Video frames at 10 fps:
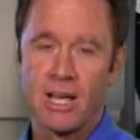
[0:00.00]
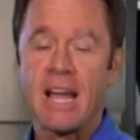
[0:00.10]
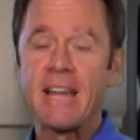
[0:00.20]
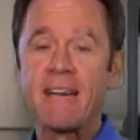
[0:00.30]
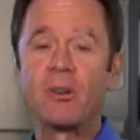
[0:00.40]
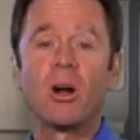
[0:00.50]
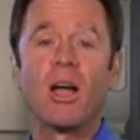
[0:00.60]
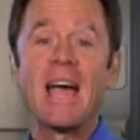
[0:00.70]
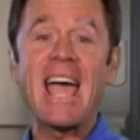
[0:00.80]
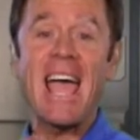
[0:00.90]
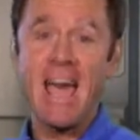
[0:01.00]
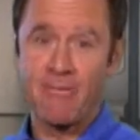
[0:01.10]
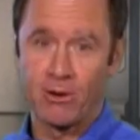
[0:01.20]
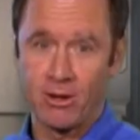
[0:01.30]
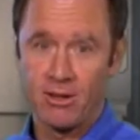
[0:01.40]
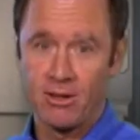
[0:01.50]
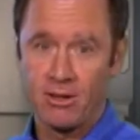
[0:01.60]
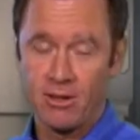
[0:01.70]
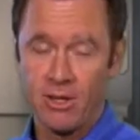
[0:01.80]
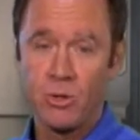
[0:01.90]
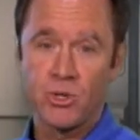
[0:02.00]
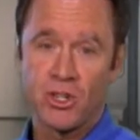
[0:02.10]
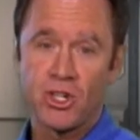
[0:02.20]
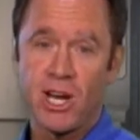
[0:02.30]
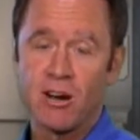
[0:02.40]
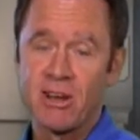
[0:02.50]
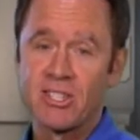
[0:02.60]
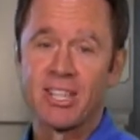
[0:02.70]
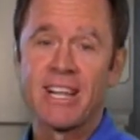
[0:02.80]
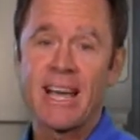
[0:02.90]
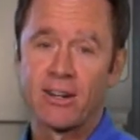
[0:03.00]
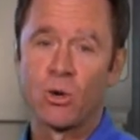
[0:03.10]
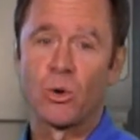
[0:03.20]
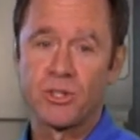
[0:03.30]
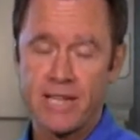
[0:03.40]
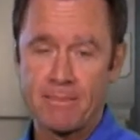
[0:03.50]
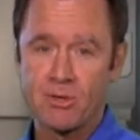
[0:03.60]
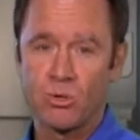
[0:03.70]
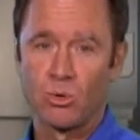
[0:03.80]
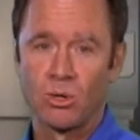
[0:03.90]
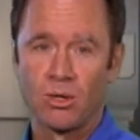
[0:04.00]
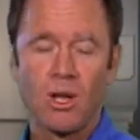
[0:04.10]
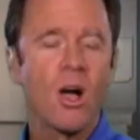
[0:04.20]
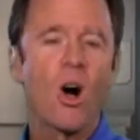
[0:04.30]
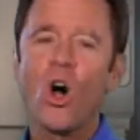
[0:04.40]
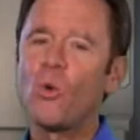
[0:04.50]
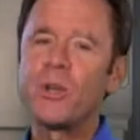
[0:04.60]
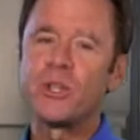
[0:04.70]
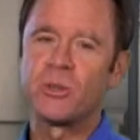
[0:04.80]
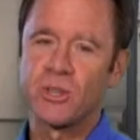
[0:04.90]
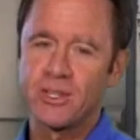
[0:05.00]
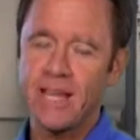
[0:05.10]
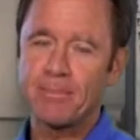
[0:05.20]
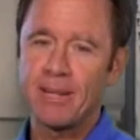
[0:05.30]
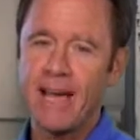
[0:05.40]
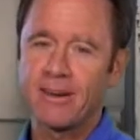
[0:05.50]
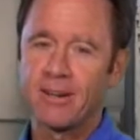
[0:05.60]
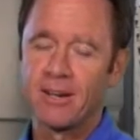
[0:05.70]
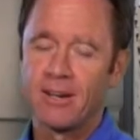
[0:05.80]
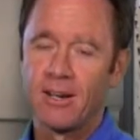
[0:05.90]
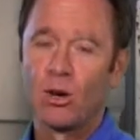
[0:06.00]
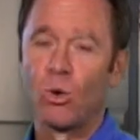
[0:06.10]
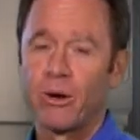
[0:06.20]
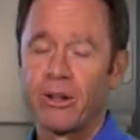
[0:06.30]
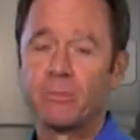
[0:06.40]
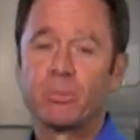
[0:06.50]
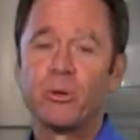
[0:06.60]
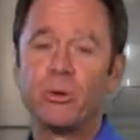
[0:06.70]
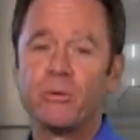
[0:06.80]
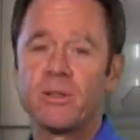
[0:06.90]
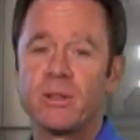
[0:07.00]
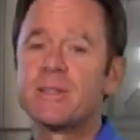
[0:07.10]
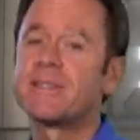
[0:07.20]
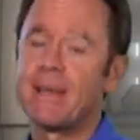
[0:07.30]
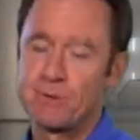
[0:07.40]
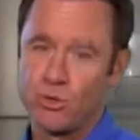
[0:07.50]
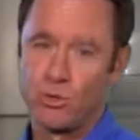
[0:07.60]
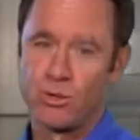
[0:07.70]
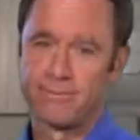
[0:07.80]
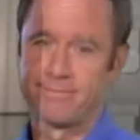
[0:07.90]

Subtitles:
Never, ever use a chair as a ladder or step stool. Always use a step ladder or an approved step stool.